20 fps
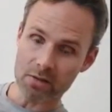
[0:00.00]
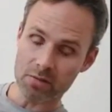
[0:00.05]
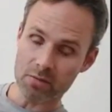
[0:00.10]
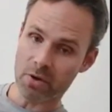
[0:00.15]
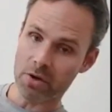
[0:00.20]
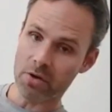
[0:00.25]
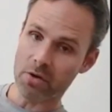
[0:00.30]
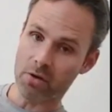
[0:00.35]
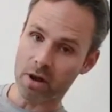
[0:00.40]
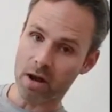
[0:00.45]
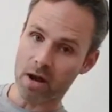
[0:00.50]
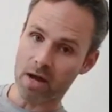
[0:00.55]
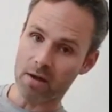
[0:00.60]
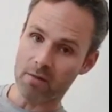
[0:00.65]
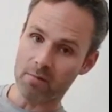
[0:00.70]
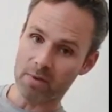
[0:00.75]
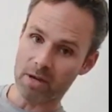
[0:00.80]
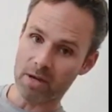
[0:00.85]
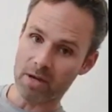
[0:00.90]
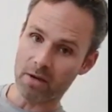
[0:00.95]
but you're
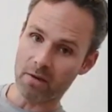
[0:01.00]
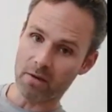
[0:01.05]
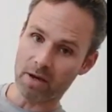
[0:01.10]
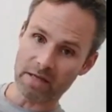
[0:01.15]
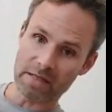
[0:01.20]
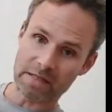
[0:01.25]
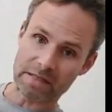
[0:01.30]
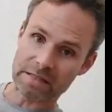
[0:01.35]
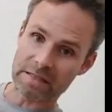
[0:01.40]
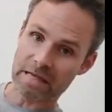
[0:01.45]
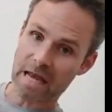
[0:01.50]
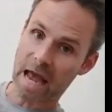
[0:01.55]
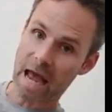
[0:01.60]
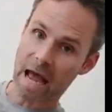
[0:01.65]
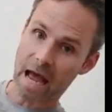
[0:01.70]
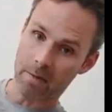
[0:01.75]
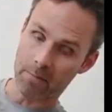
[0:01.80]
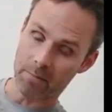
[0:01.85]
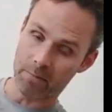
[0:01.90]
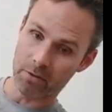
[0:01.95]
not being like
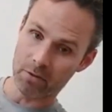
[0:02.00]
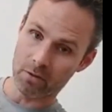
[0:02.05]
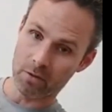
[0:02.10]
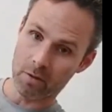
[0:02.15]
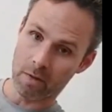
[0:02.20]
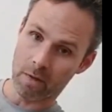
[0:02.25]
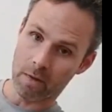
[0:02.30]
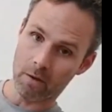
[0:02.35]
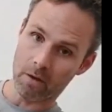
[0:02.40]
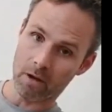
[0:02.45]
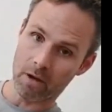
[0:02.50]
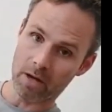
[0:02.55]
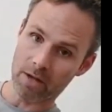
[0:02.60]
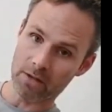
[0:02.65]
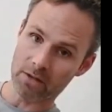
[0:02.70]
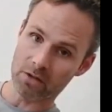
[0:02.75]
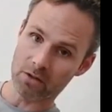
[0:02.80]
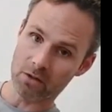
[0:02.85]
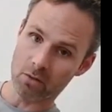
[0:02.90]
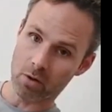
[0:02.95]
stabbed. Okay,
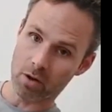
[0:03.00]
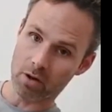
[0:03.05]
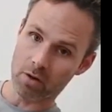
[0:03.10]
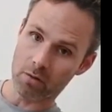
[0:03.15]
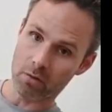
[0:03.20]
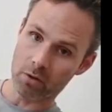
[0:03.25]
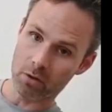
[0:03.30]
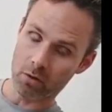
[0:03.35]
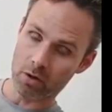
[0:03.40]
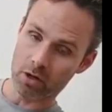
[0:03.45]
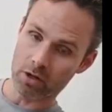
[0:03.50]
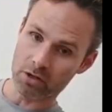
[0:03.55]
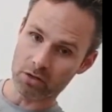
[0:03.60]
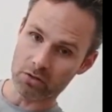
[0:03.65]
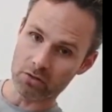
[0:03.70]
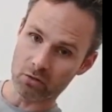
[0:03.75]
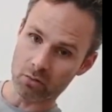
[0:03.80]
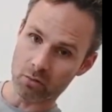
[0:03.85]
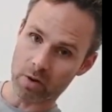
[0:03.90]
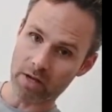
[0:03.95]
so you want to
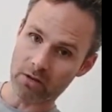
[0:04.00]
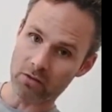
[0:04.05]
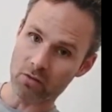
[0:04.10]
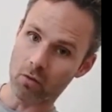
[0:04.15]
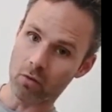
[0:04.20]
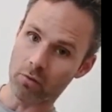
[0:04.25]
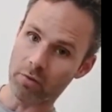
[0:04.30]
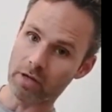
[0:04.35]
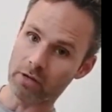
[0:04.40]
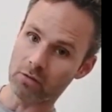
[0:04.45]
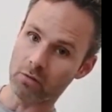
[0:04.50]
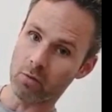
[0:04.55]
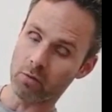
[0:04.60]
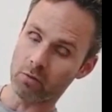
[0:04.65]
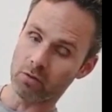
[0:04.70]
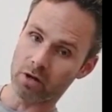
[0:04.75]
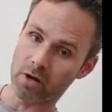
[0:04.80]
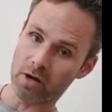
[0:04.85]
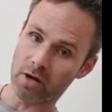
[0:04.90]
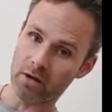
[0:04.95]
choose the right tool, because what
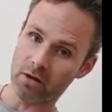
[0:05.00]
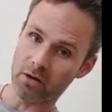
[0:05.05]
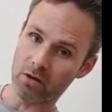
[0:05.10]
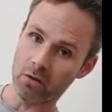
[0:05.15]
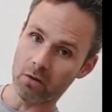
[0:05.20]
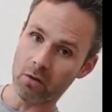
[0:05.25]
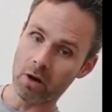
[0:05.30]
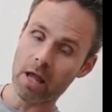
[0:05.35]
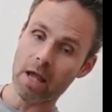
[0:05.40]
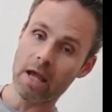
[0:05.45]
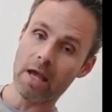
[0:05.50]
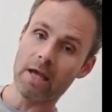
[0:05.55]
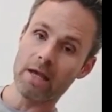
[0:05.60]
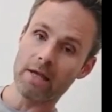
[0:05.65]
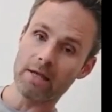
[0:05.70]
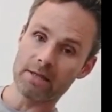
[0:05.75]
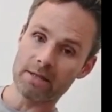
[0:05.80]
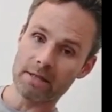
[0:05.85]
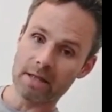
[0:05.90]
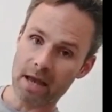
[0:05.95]
we're trying to do
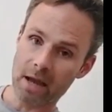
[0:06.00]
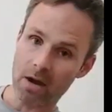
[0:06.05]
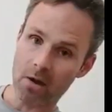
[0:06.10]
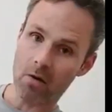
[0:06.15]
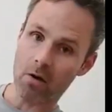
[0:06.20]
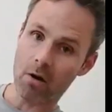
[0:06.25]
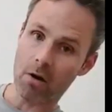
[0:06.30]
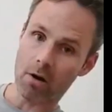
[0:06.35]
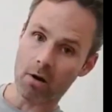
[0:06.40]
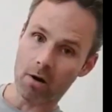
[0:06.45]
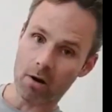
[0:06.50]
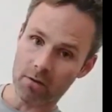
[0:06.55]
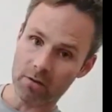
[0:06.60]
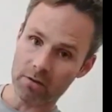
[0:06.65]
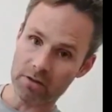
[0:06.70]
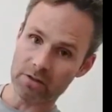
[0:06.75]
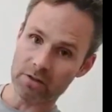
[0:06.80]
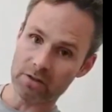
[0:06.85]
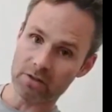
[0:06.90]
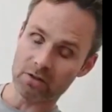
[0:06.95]
is tell our
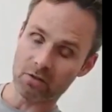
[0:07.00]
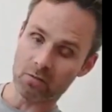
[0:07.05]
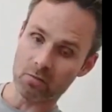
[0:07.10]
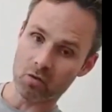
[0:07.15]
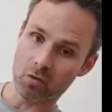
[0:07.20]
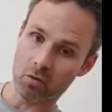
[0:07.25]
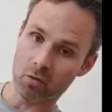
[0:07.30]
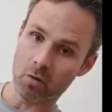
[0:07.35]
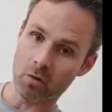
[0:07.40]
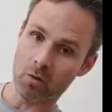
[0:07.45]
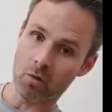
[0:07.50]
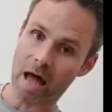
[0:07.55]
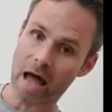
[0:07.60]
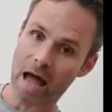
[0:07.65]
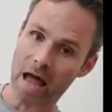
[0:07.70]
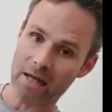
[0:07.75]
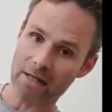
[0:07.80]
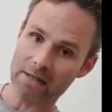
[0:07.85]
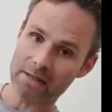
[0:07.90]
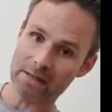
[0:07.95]
nervous system to
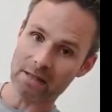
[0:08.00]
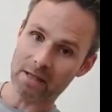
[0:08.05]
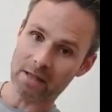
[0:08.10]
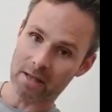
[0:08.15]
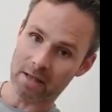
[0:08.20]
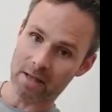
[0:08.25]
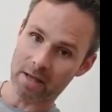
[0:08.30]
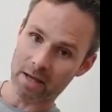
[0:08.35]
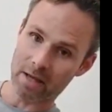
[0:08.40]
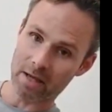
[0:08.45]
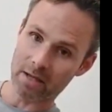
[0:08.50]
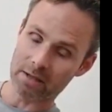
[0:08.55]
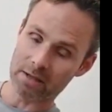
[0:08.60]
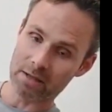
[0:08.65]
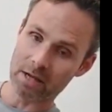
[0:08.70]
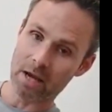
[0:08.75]
relax things